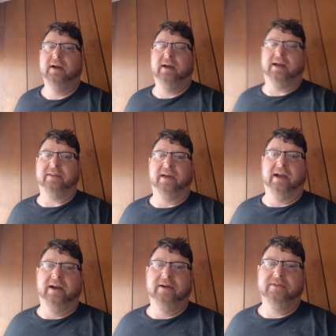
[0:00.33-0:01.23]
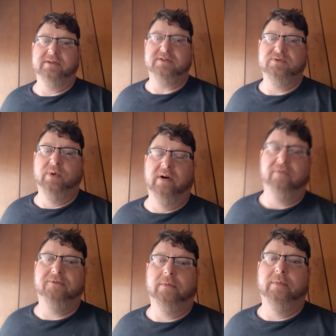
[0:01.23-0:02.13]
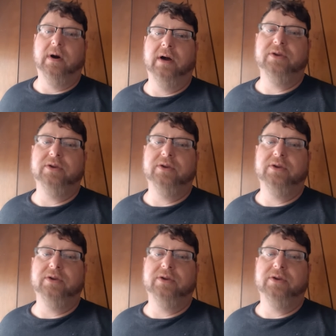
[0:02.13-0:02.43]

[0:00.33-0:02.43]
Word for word: Hey there, this is Will from uh,